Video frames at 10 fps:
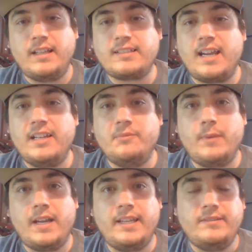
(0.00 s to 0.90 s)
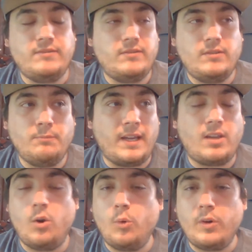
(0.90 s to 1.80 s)
It's kind of my my
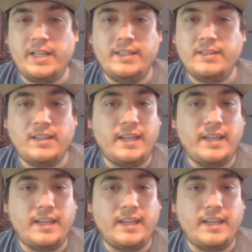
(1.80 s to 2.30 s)
coin.